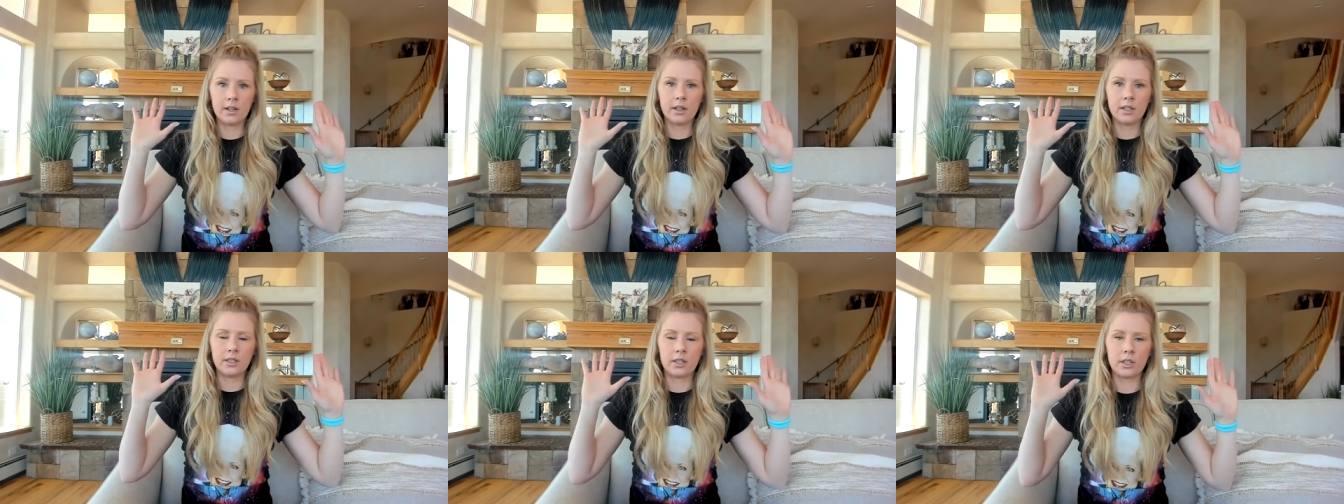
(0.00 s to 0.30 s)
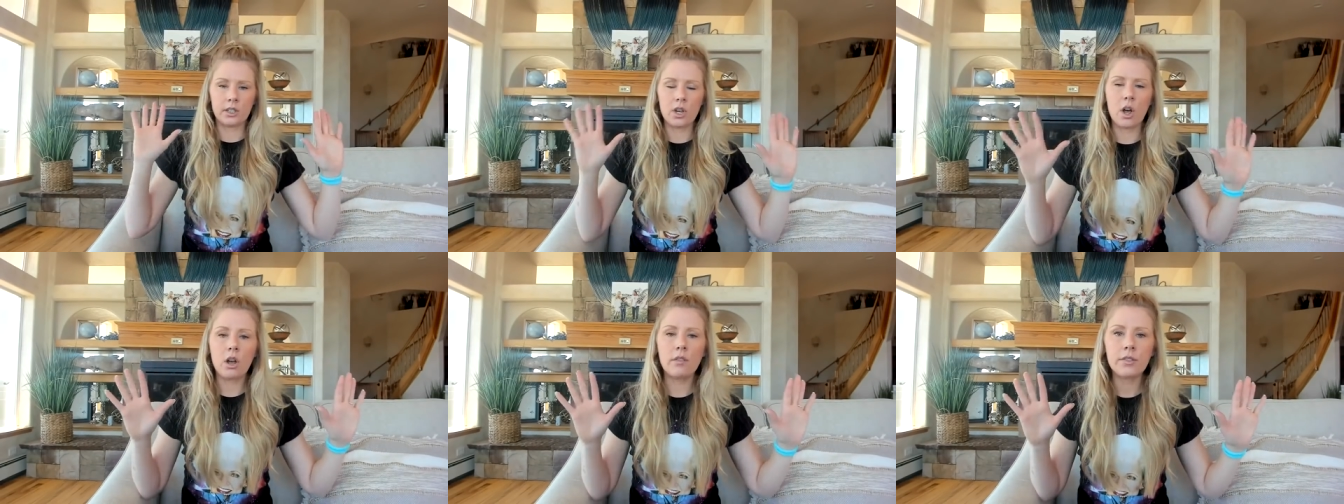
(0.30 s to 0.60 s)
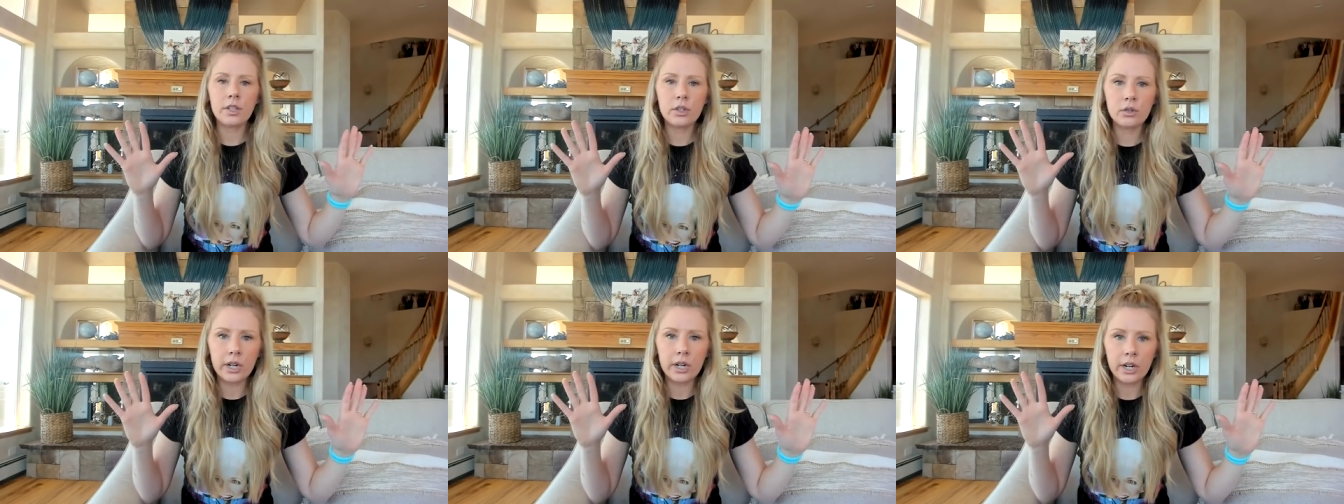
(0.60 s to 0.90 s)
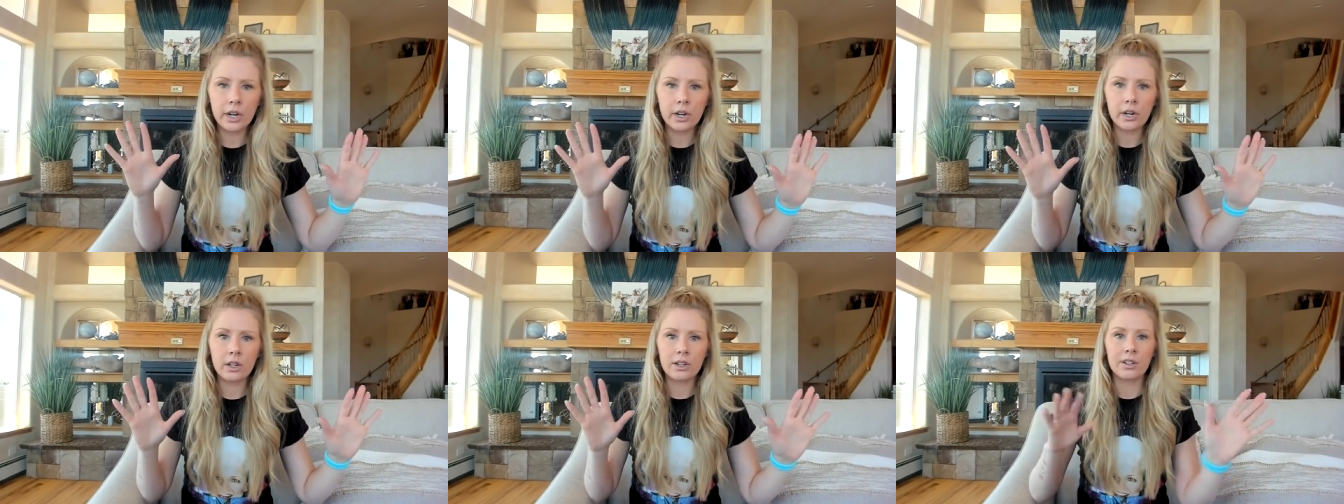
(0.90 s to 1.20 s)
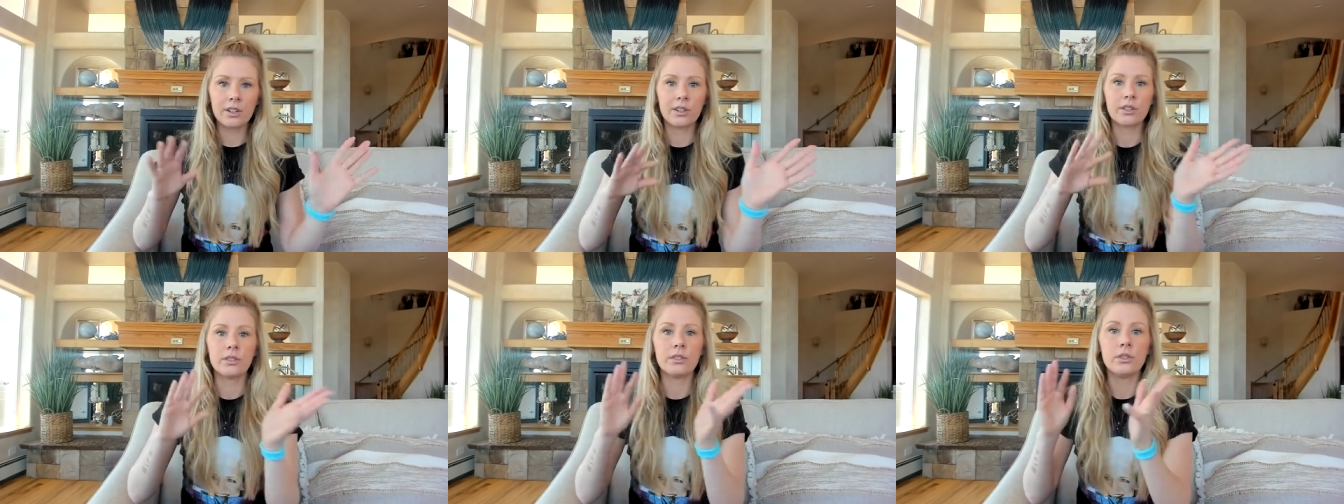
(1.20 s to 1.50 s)
dissolve the trigger,
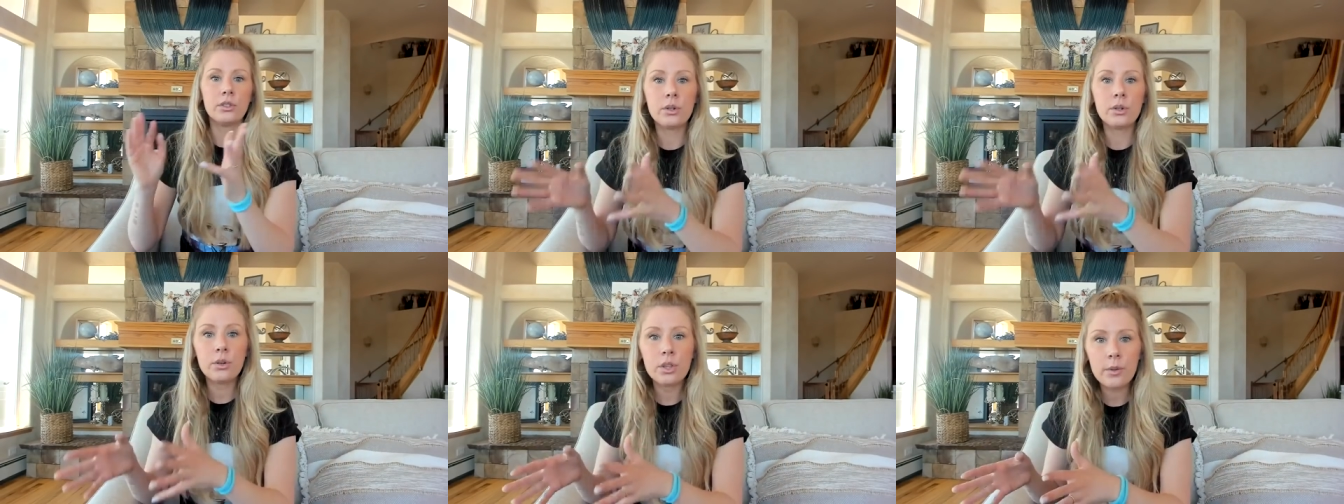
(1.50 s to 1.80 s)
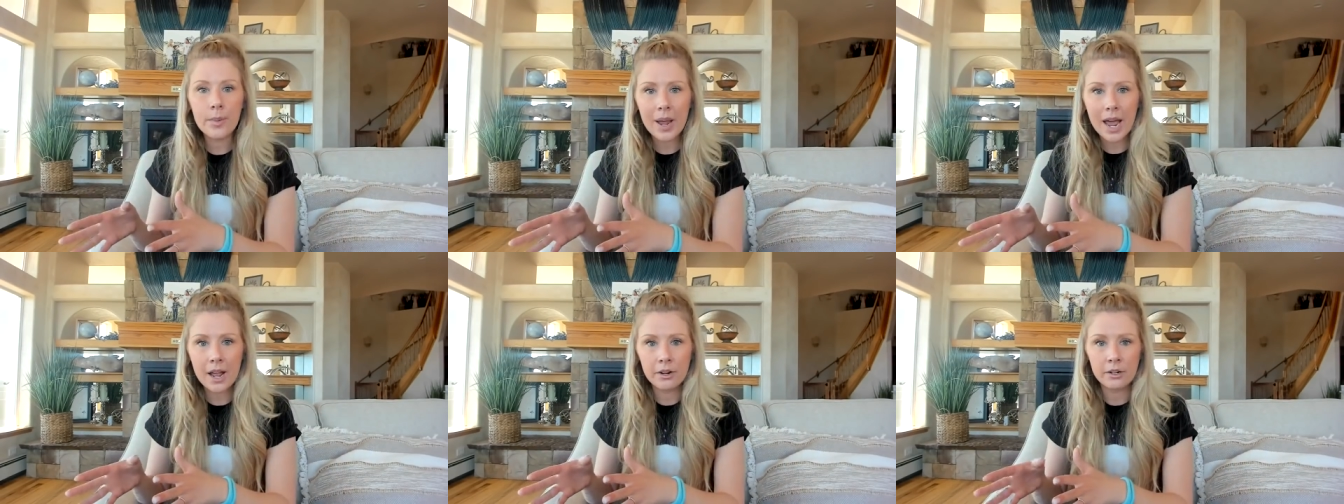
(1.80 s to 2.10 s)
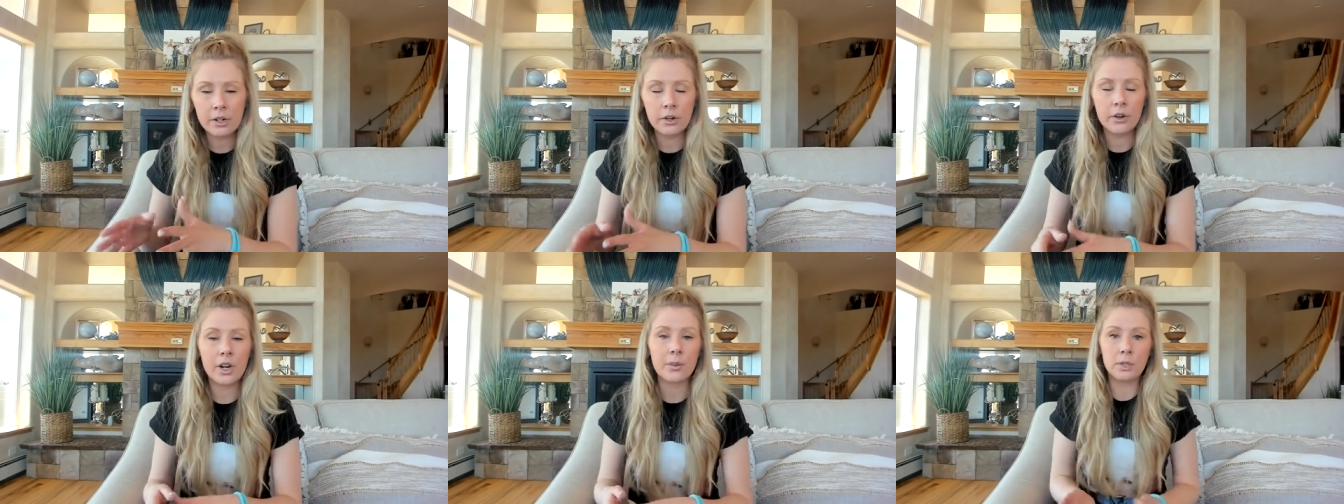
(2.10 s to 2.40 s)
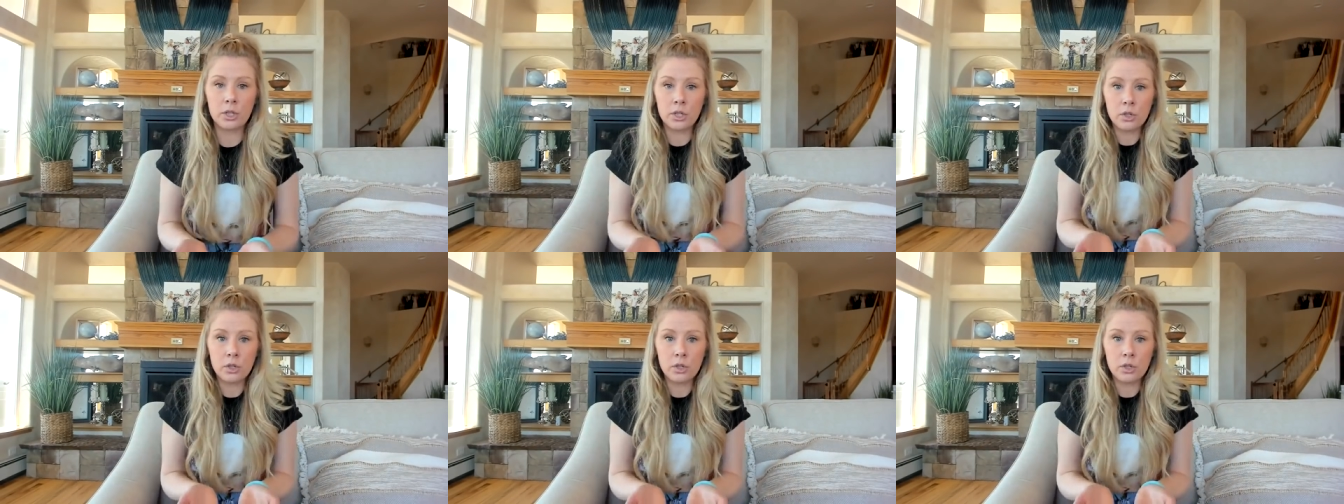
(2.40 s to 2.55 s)
do the pattern interrupts,